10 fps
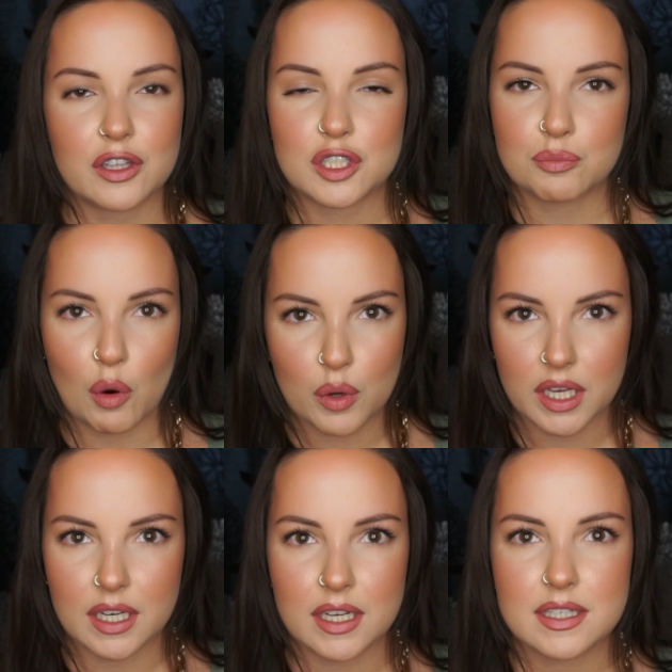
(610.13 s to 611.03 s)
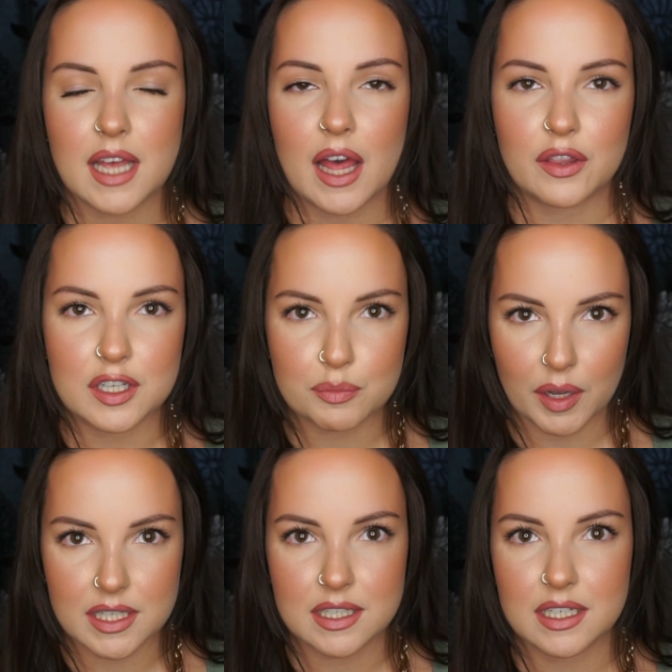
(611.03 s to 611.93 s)
the smokiness and the
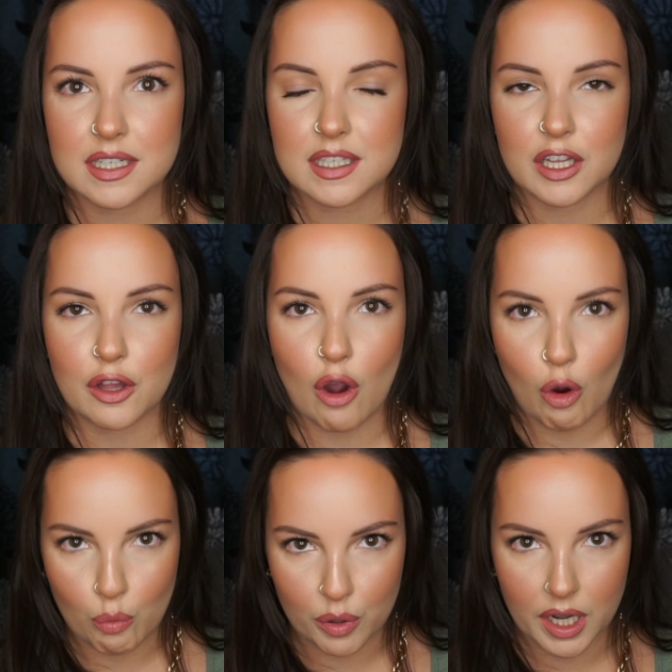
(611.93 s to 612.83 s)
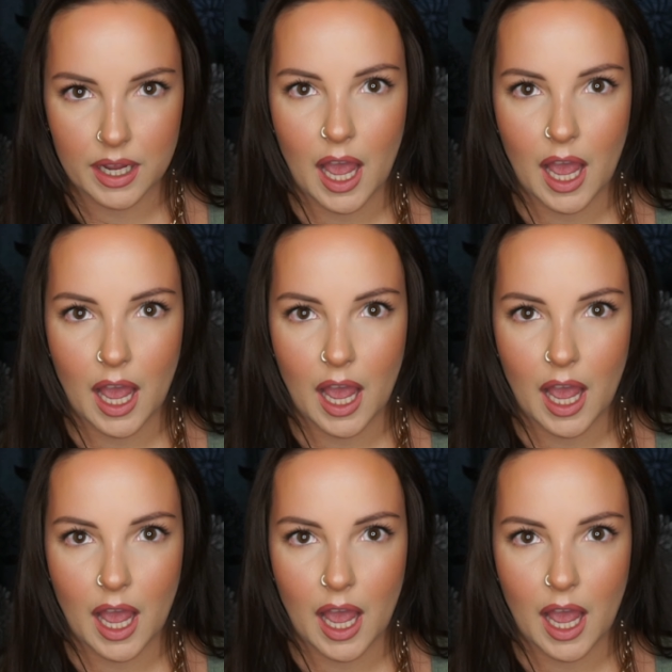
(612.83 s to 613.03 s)
spiciness in the opening.